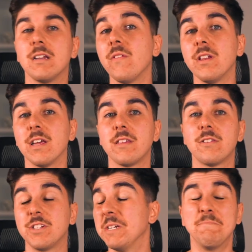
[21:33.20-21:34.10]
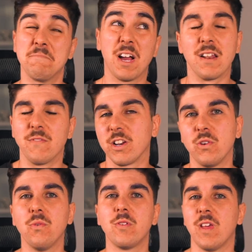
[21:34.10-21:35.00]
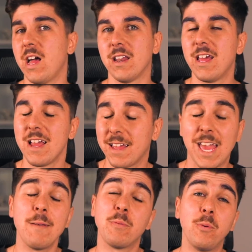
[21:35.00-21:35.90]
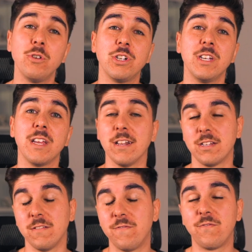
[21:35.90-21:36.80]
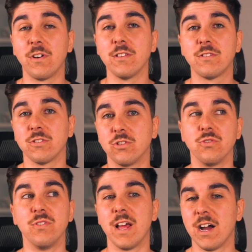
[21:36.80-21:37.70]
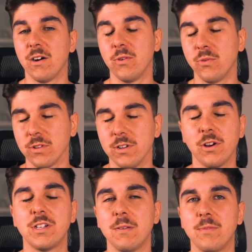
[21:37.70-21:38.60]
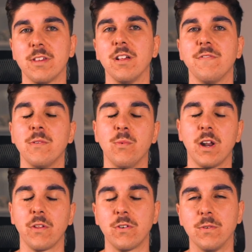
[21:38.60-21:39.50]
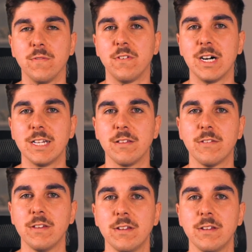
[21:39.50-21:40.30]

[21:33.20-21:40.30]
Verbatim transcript: Nonetheless, she kind of ignores that, keeps pushing and confronts Judau who's locked himself in one of the core fighters.